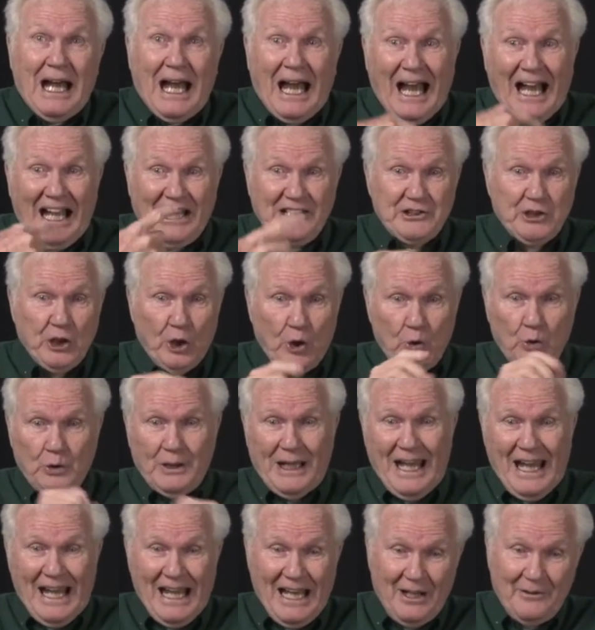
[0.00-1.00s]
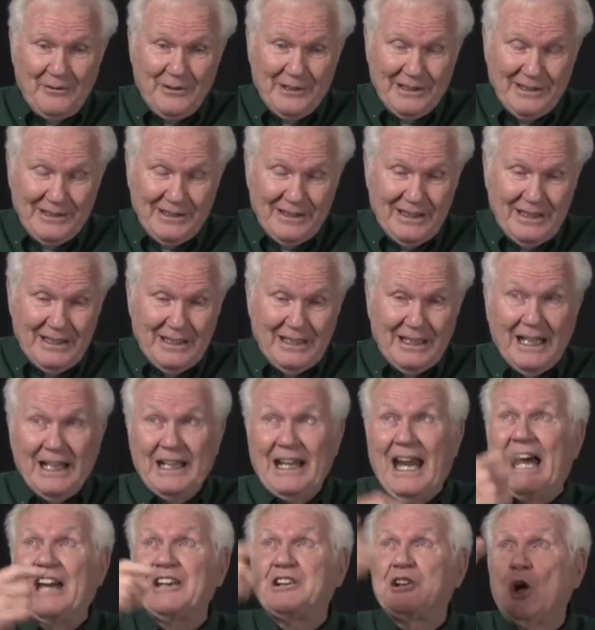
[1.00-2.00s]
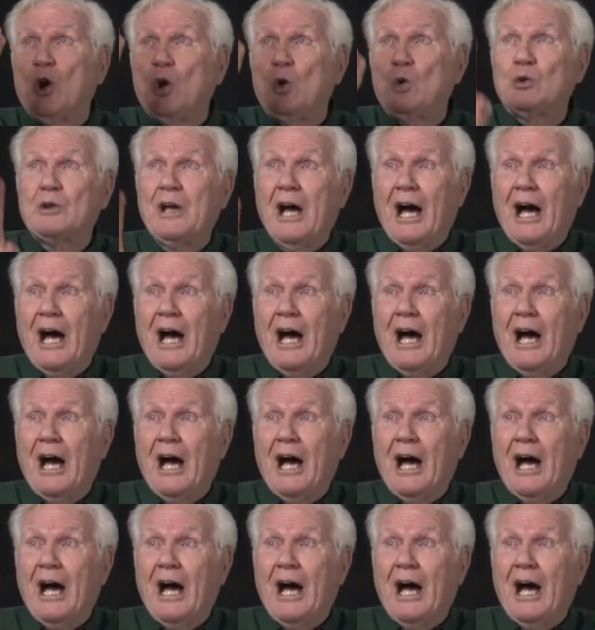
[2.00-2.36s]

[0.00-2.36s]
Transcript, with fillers: I told Alvin, and I told